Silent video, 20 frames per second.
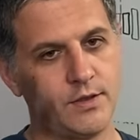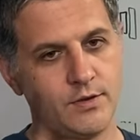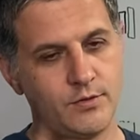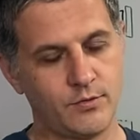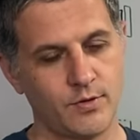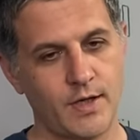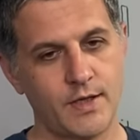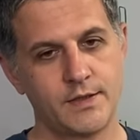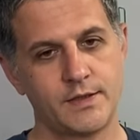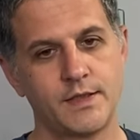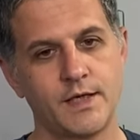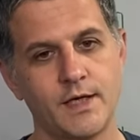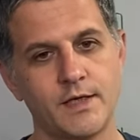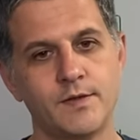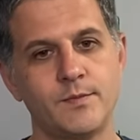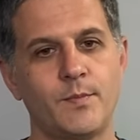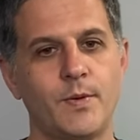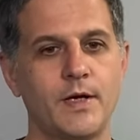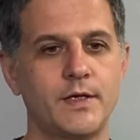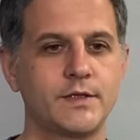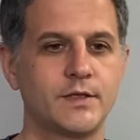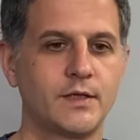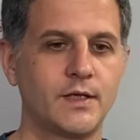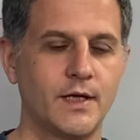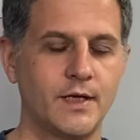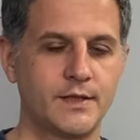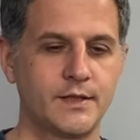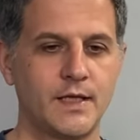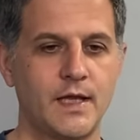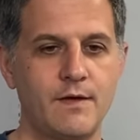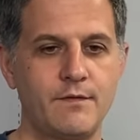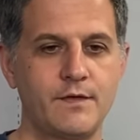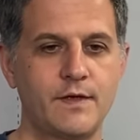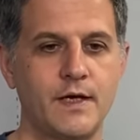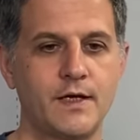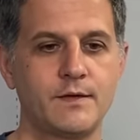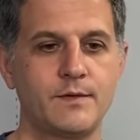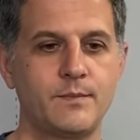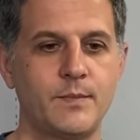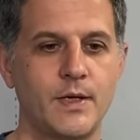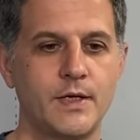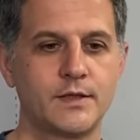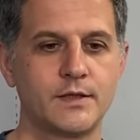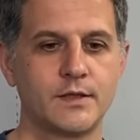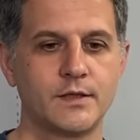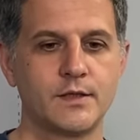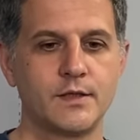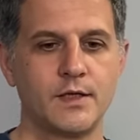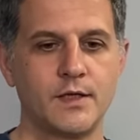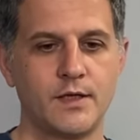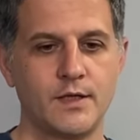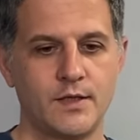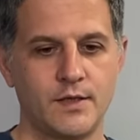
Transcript: right hand pedal and left hand pedal